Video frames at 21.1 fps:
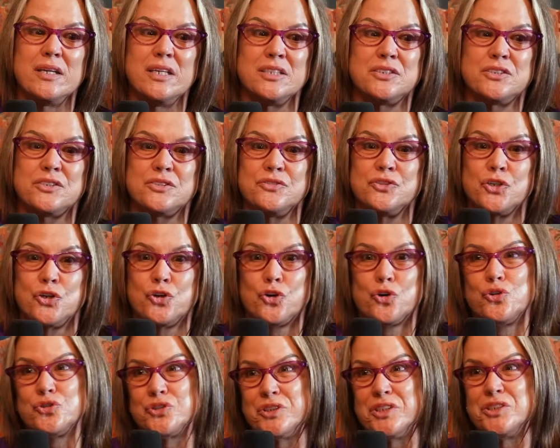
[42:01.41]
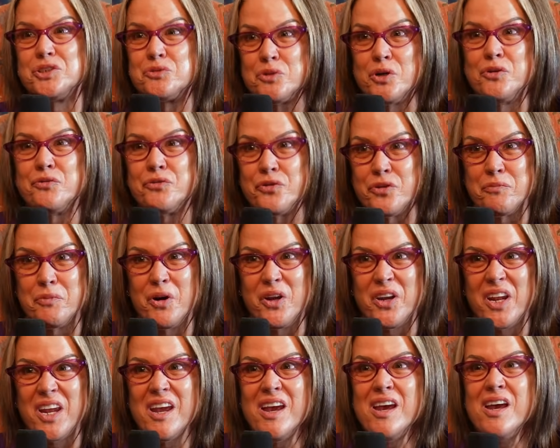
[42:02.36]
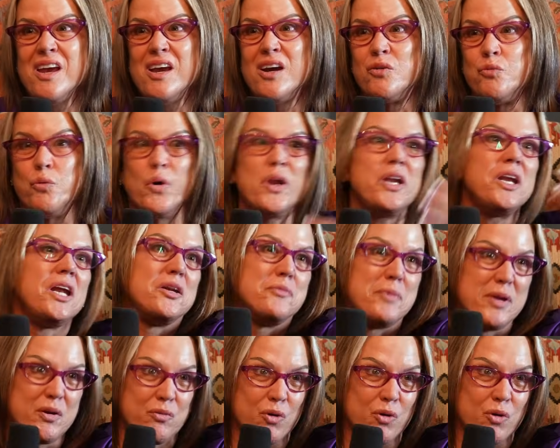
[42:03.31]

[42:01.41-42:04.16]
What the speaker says: It's the girls getting to rope for the money. We need to be